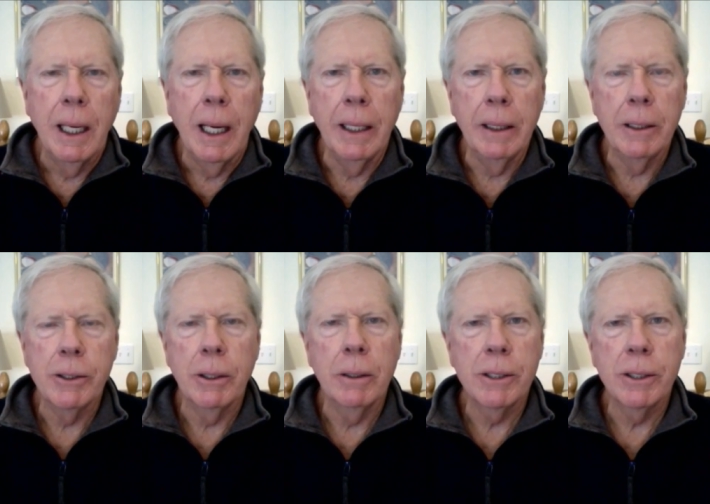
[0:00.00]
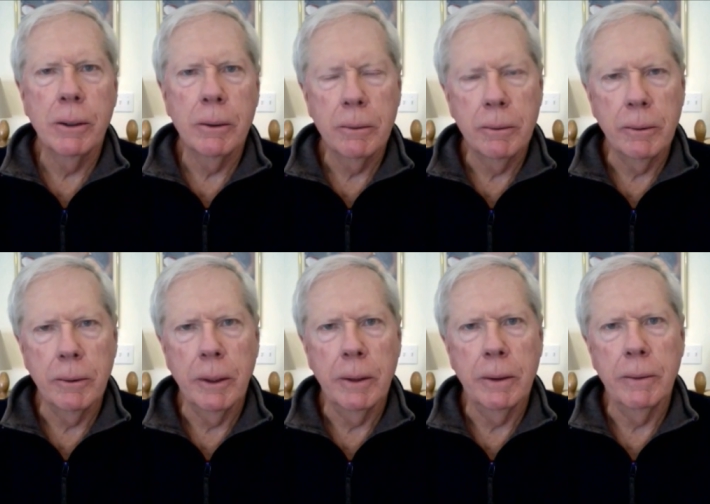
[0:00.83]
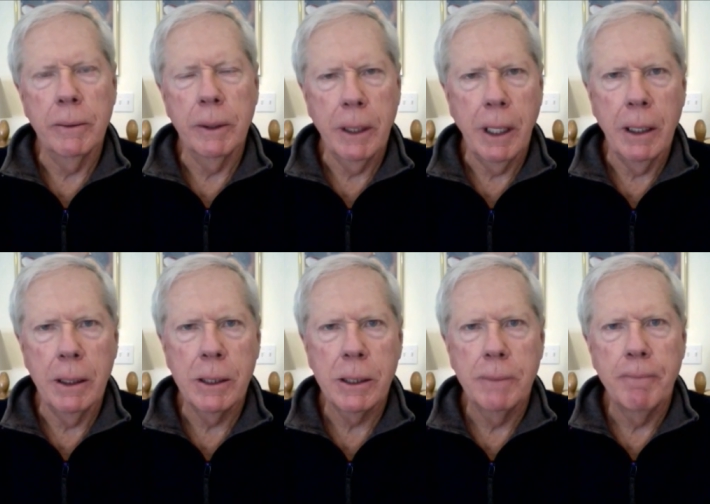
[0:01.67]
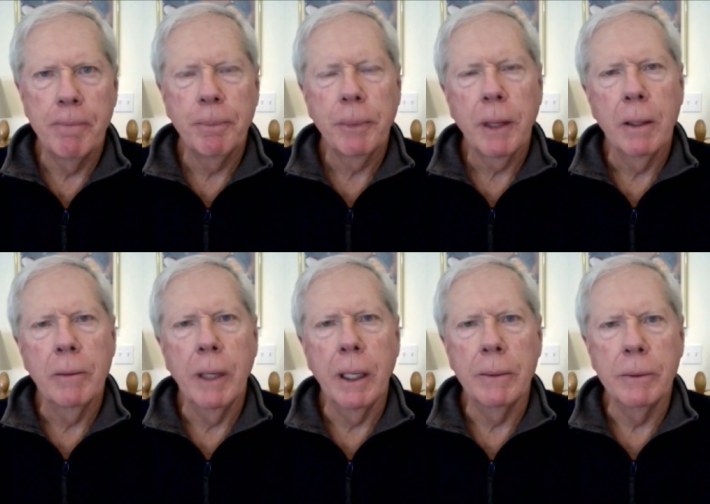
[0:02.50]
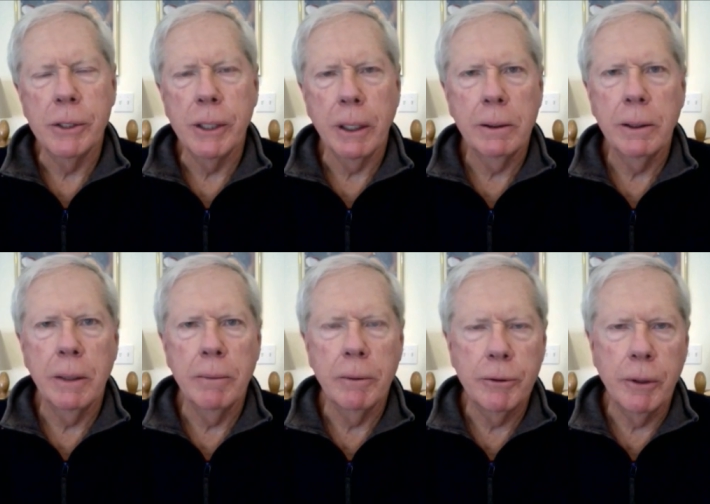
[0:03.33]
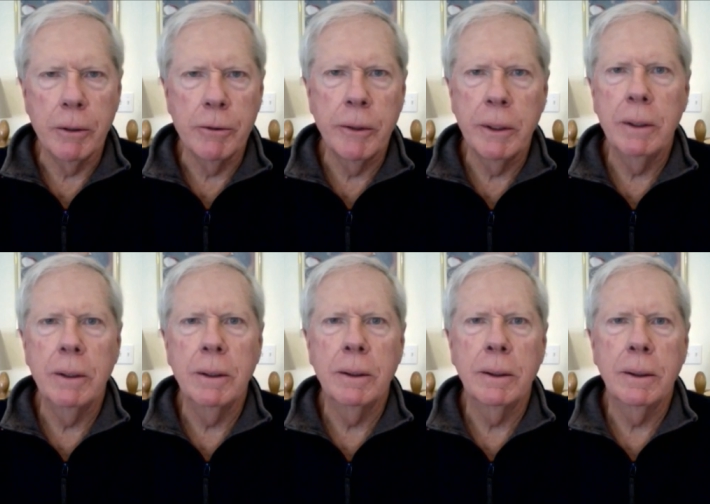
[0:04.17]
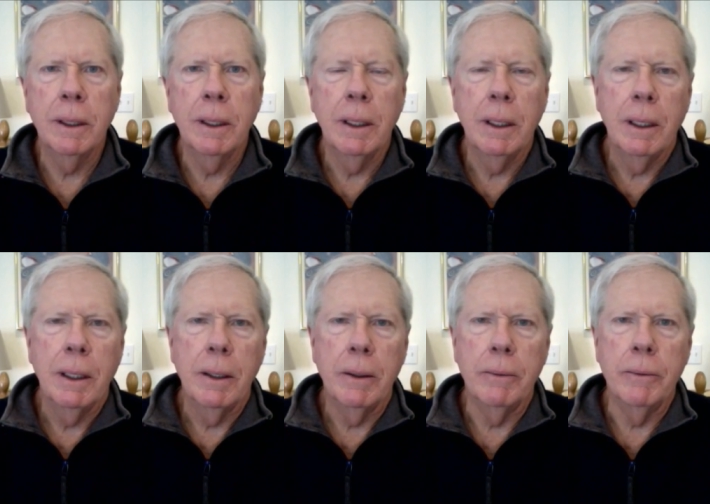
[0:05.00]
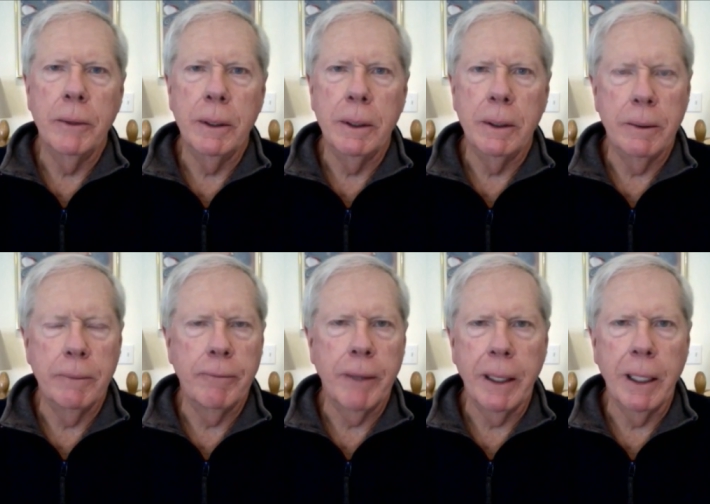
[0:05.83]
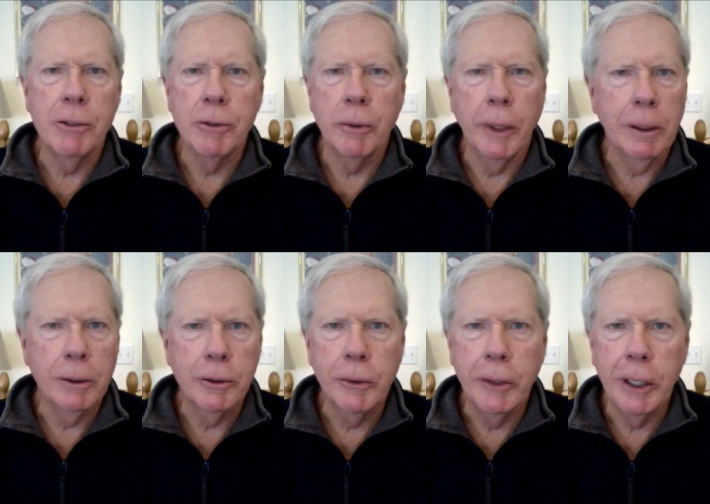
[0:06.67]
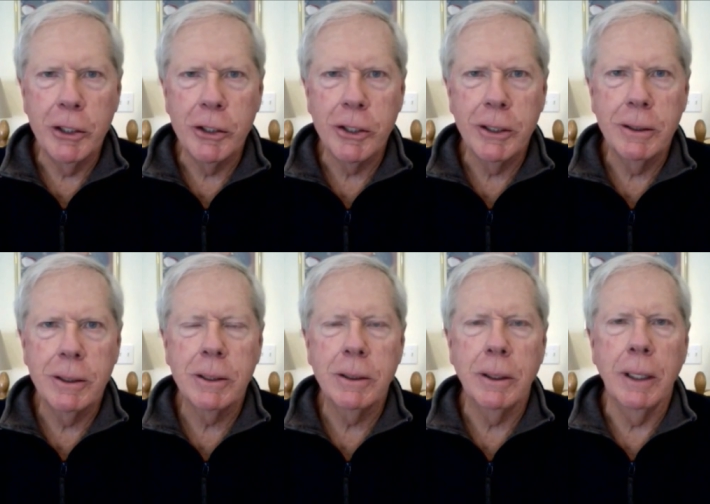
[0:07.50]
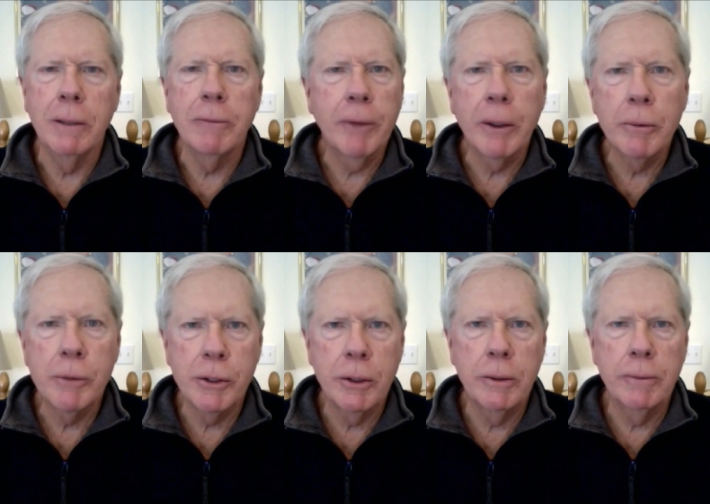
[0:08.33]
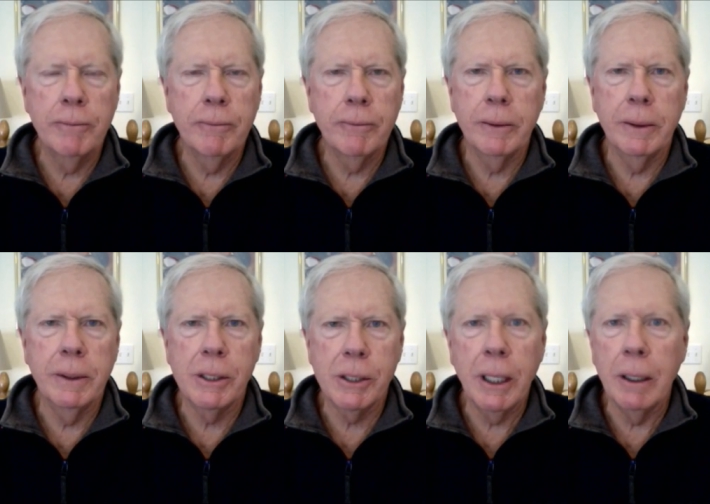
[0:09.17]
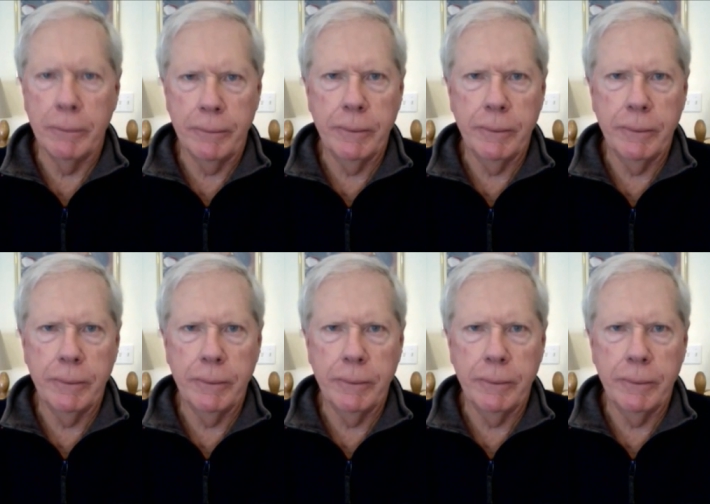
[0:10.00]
And it's also uh, the case that the Secretary of the Treasury, the financial regulatory agencies, and the Federal Reserve itself